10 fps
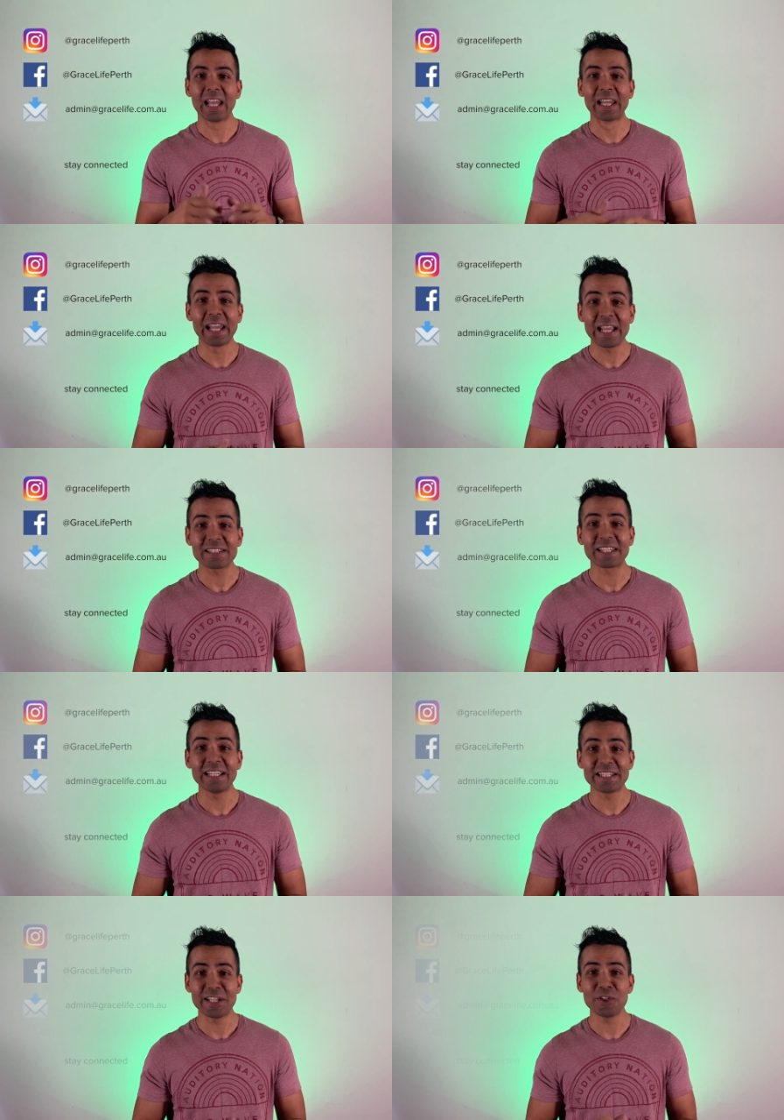Let's
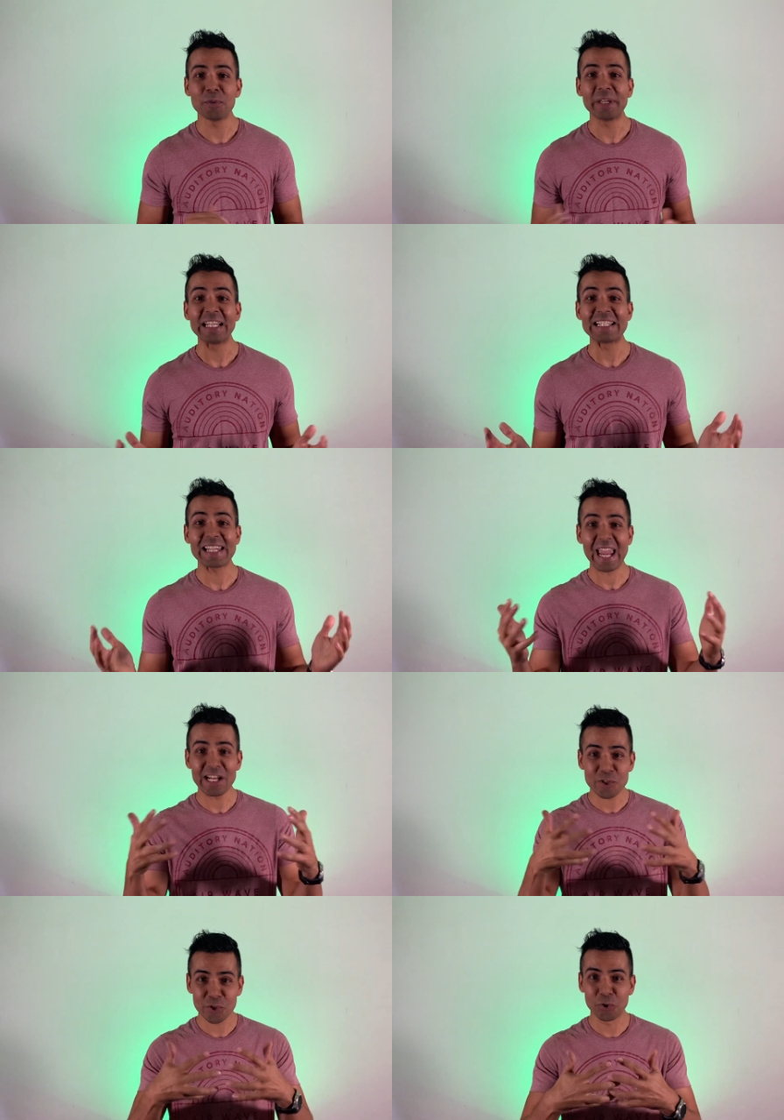continue to be
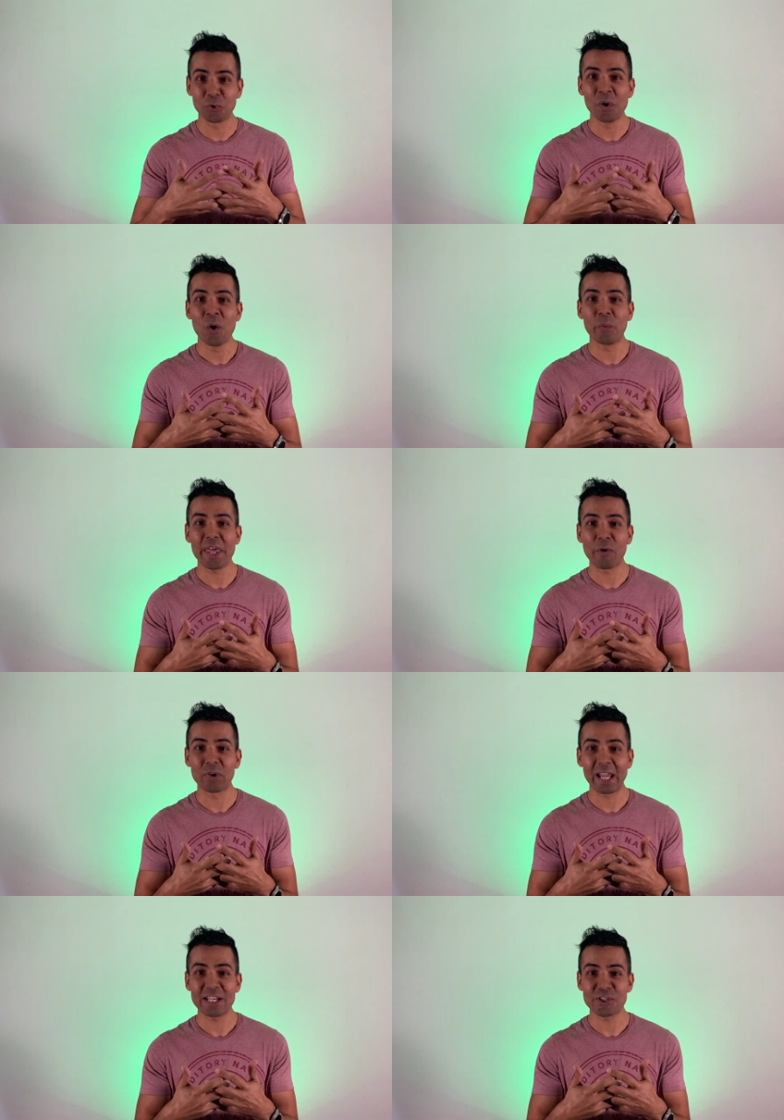intentional with our
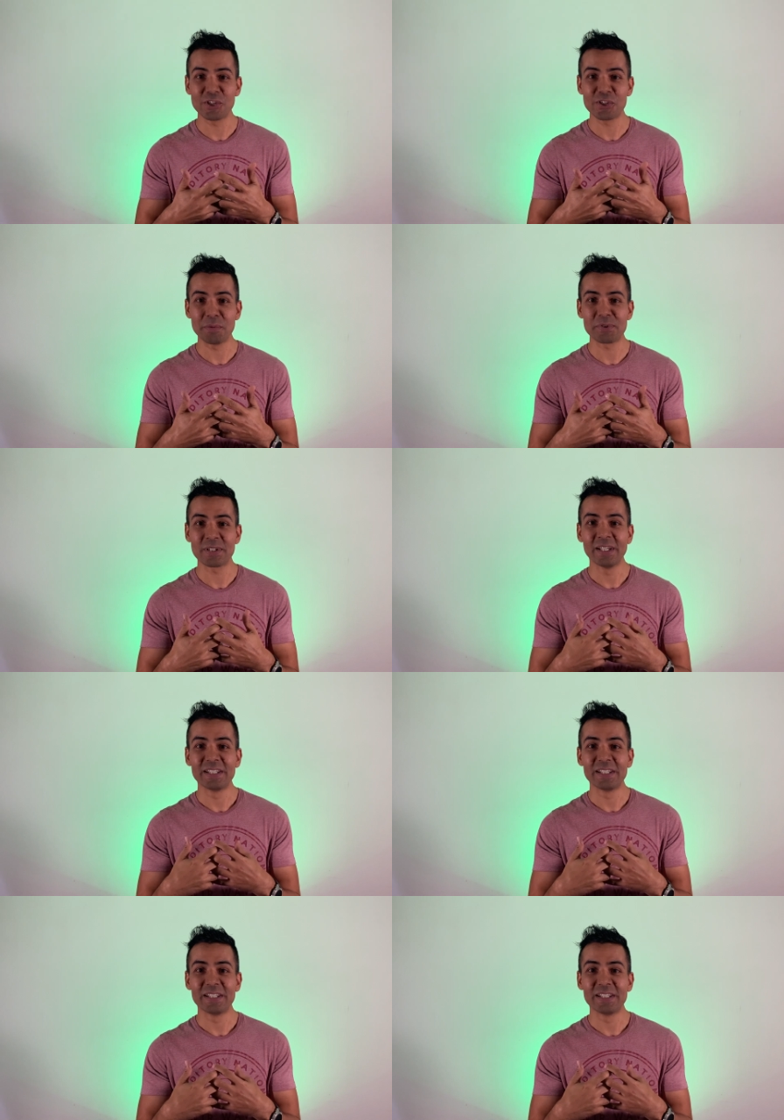relationships,